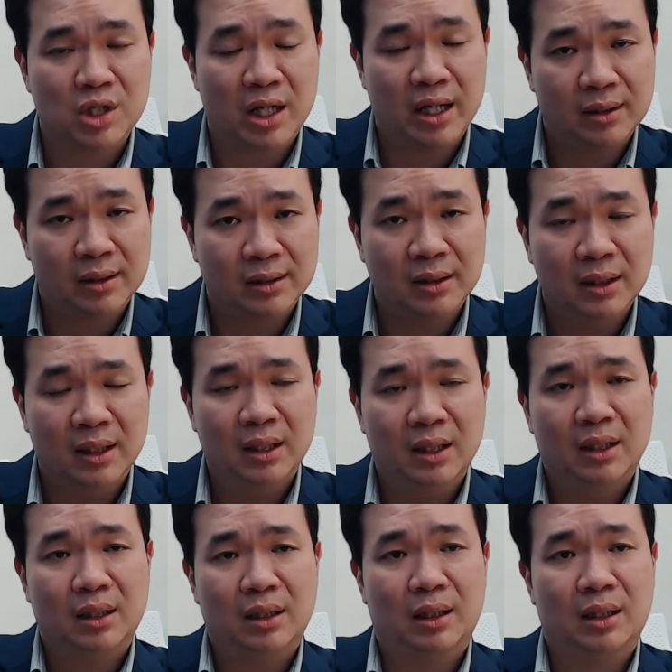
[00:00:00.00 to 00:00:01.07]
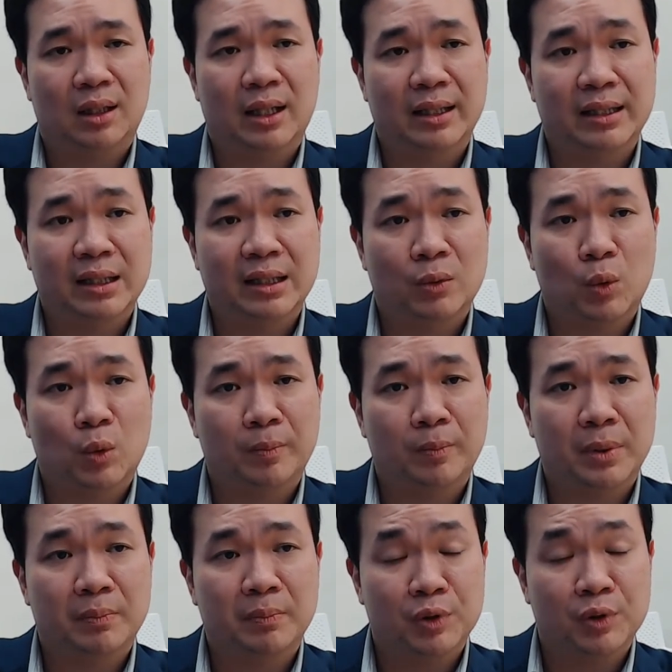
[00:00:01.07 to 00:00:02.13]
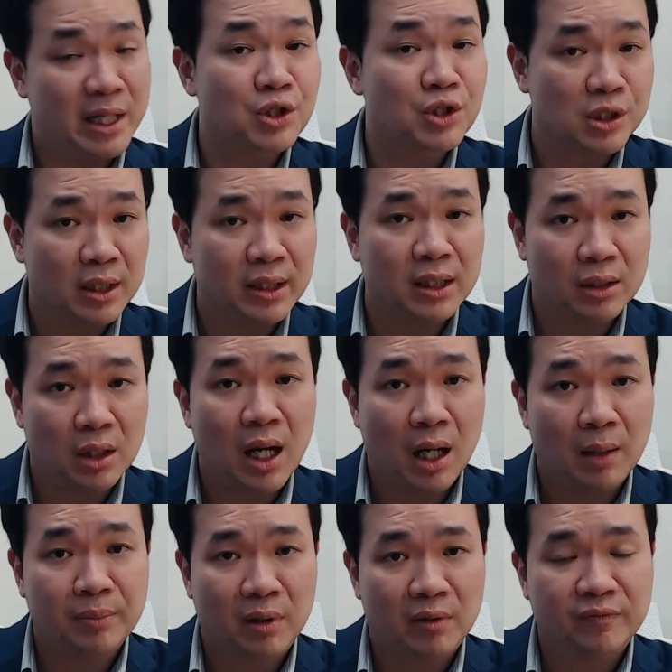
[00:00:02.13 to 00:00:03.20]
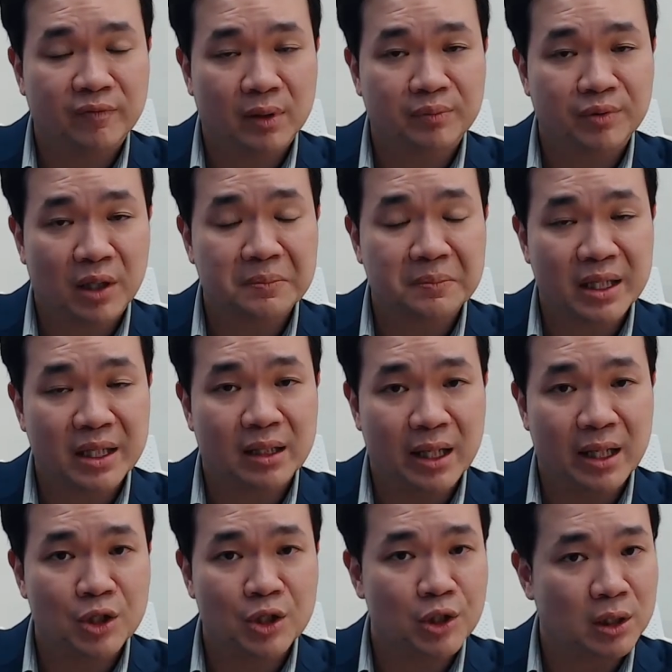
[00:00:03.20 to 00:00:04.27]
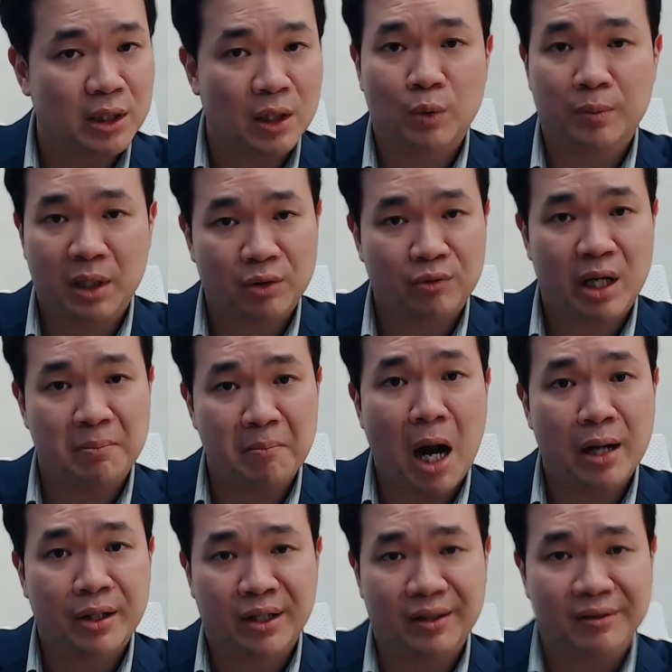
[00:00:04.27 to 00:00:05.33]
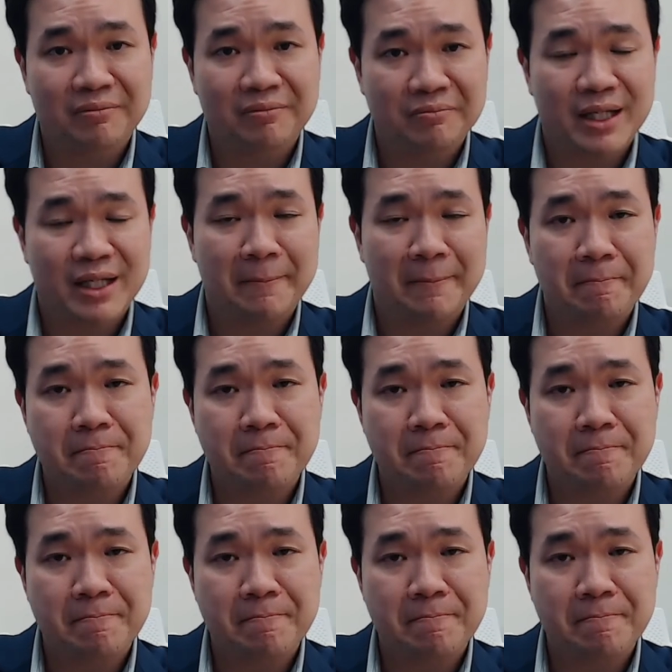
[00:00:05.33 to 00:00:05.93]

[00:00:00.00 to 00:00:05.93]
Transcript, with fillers: China, mm. I think would be potentially the hub of uh, PropTech in Asia. That would be a great market. Yeah.